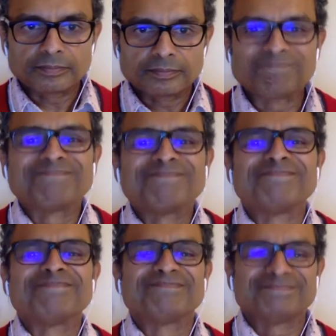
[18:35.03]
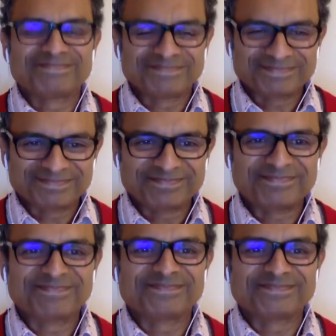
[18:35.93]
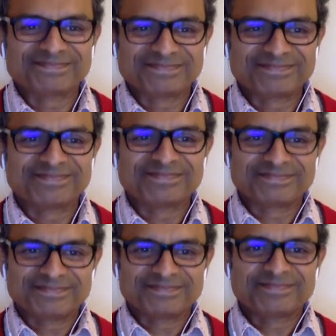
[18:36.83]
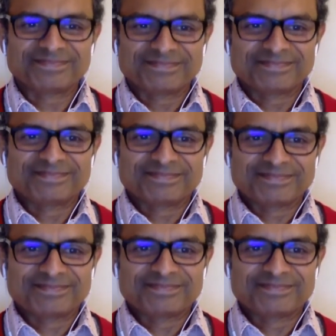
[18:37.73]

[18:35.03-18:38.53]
[no speech]